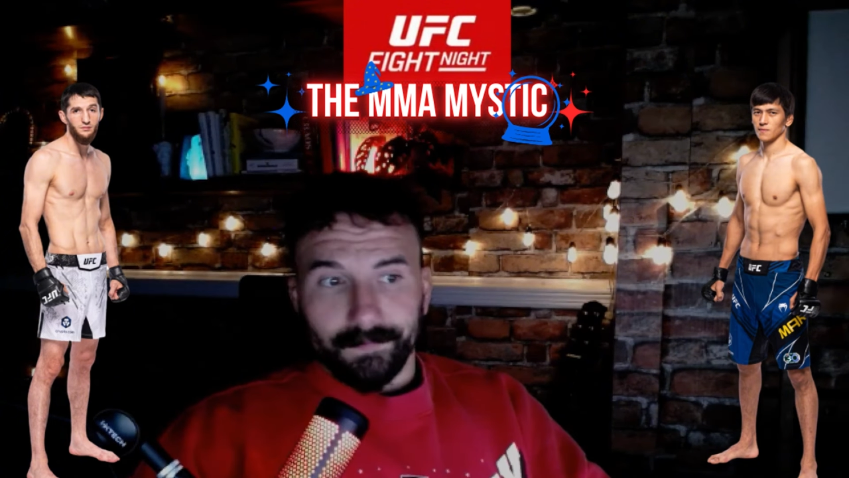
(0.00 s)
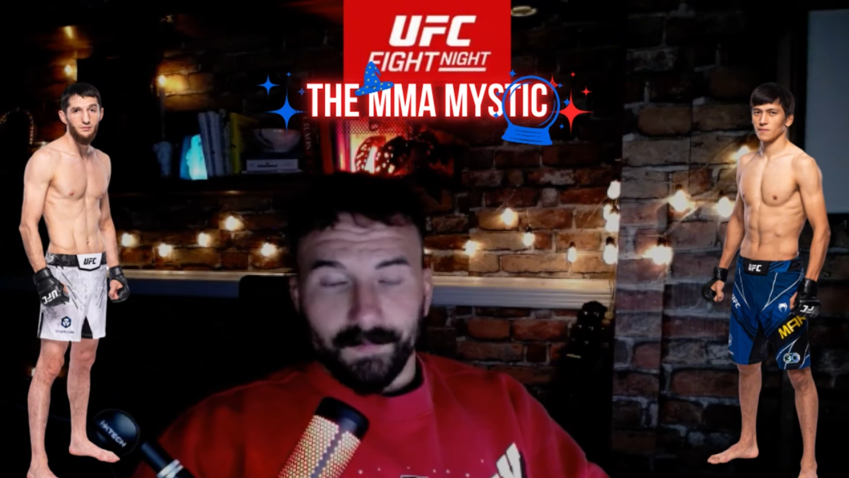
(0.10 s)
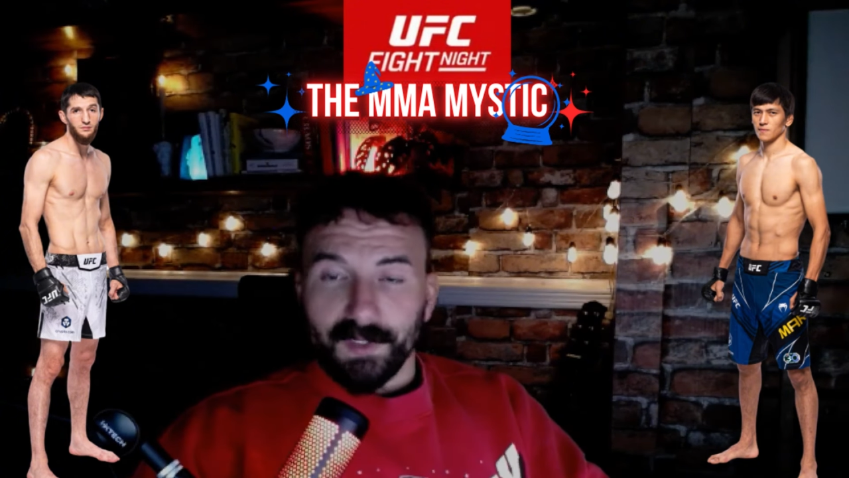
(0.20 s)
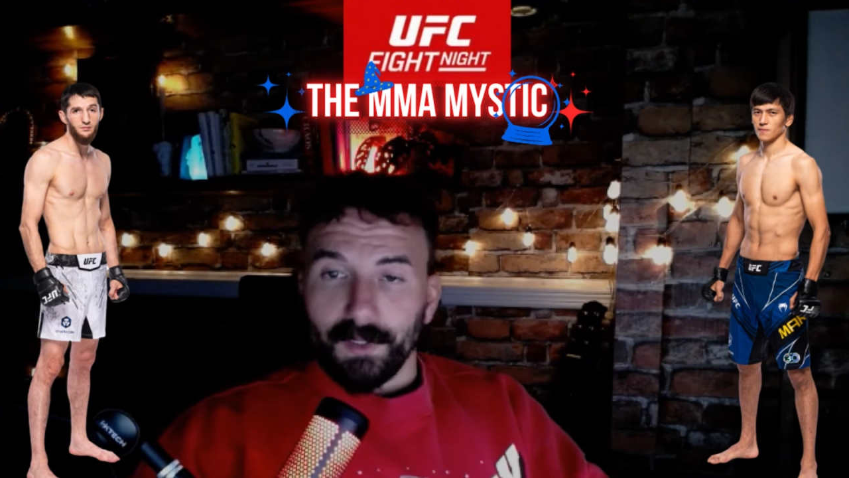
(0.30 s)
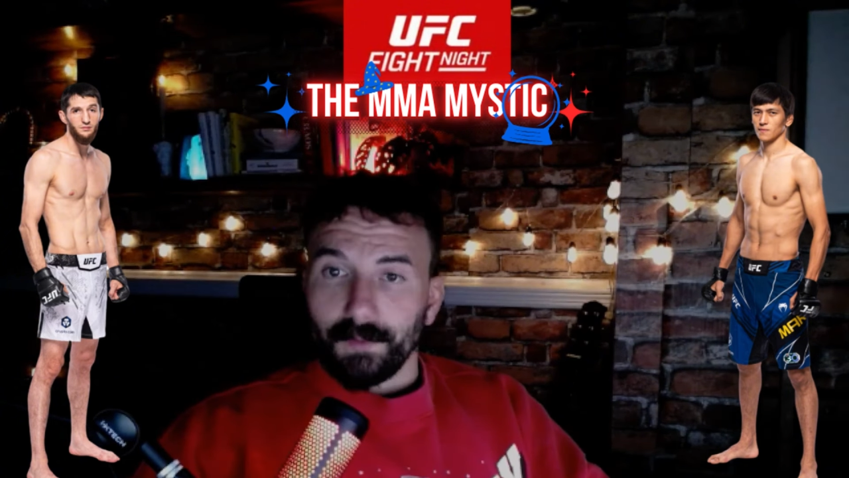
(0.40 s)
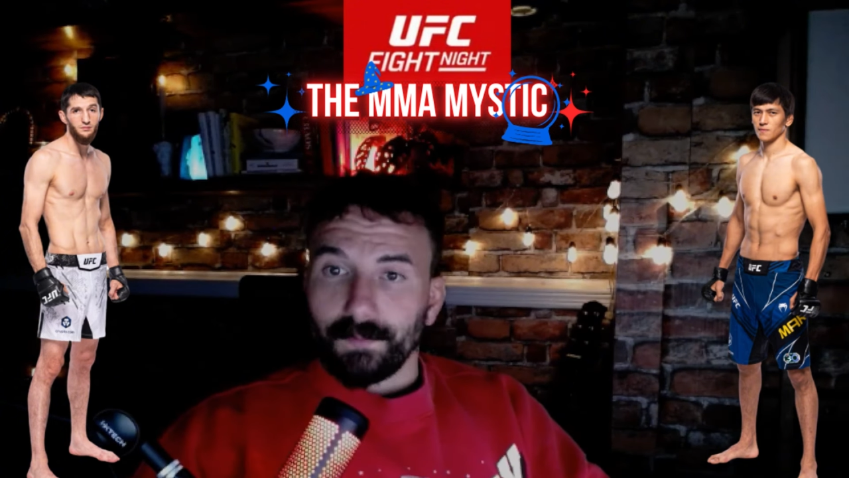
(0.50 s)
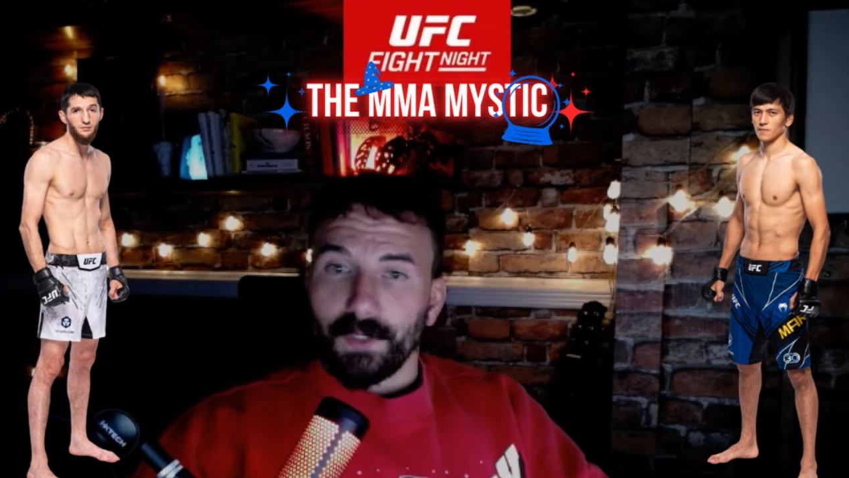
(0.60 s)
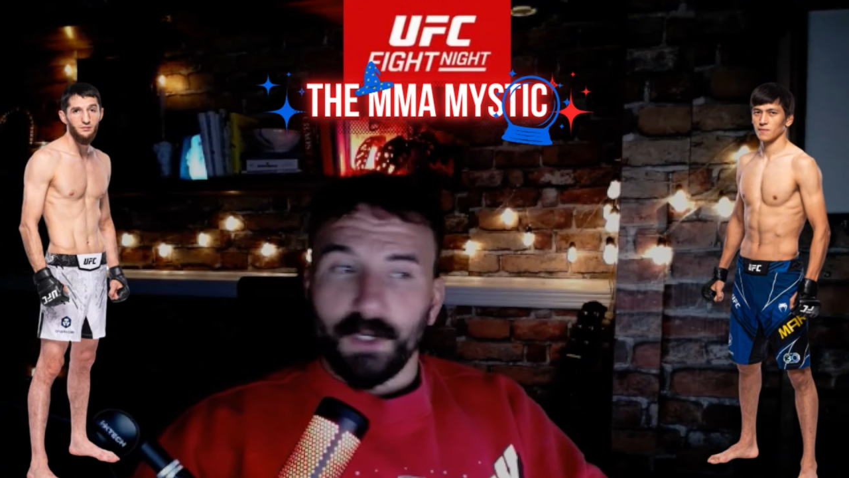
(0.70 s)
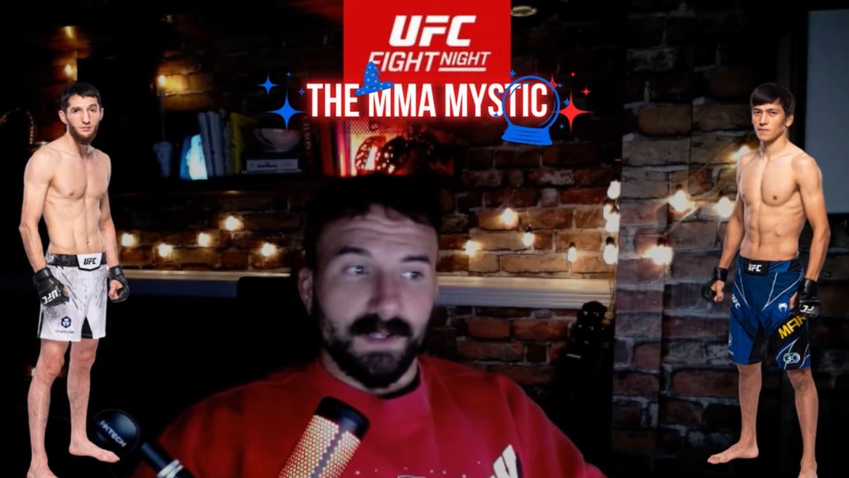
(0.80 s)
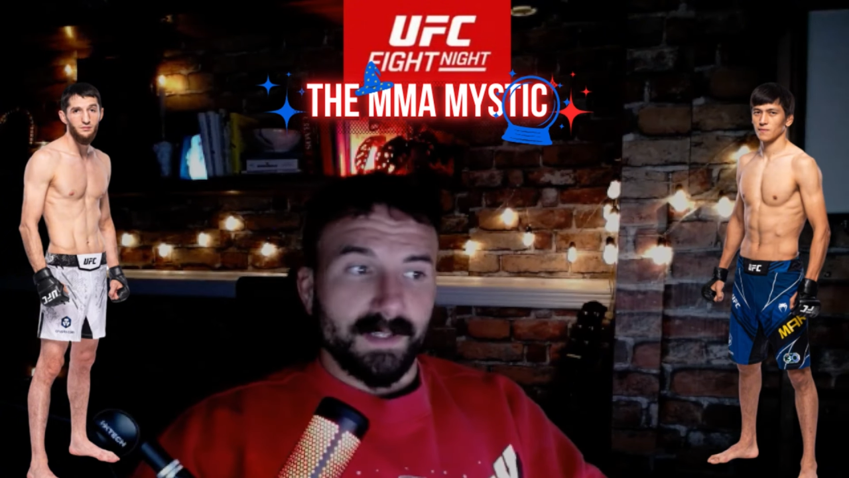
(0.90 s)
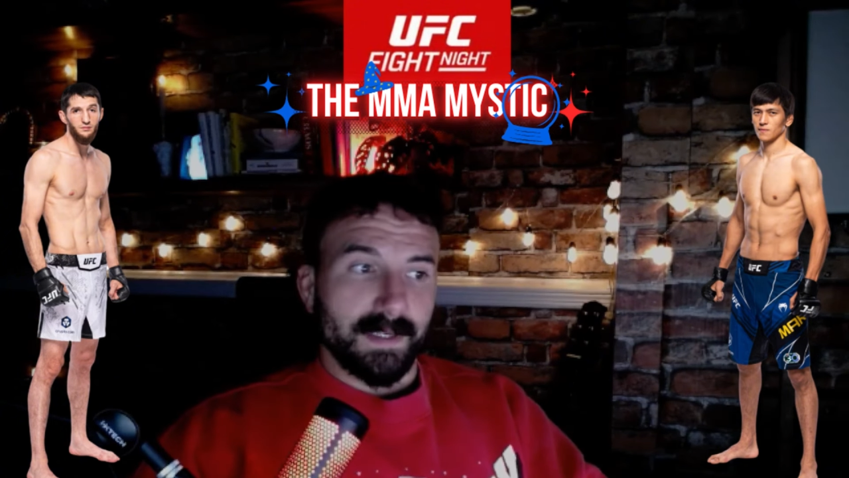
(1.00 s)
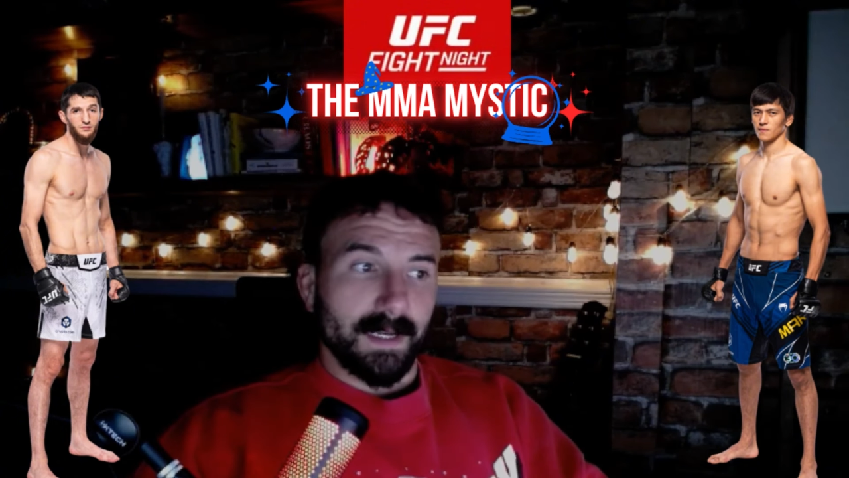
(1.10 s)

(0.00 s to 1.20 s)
So curious to see